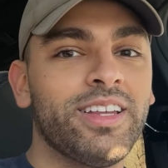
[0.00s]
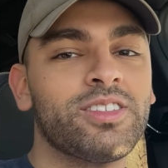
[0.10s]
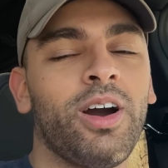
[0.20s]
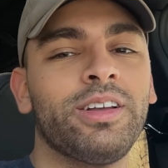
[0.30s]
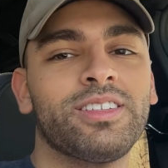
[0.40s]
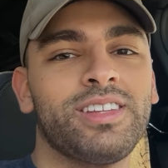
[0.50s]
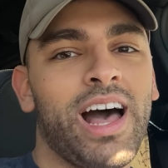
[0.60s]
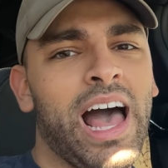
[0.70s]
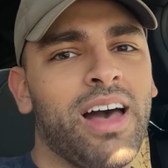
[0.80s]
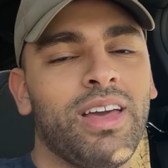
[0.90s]
this car does
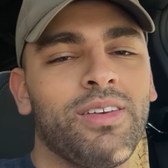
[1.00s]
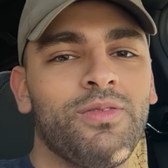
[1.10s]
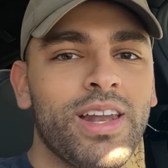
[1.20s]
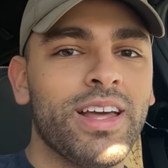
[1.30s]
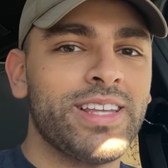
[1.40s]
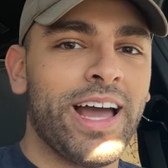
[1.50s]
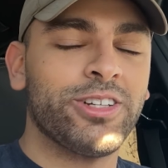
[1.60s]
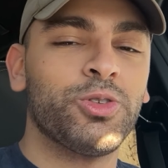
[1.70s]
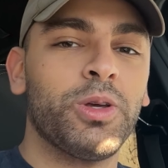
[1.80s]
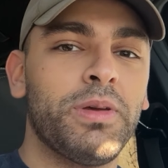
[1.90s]
not have a VIN
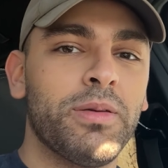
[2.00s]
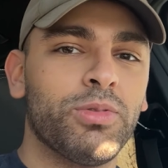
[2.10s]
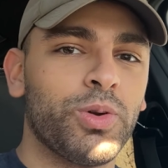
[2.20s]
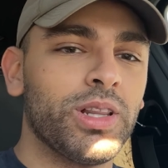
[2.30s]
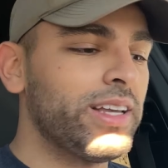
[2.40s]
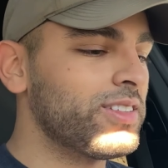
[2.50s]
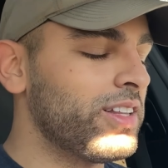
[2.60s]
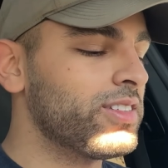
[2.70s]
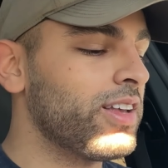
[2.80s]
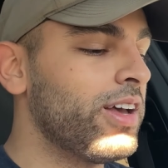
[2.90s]
attached to a BM3
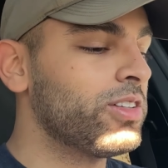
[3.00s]
license.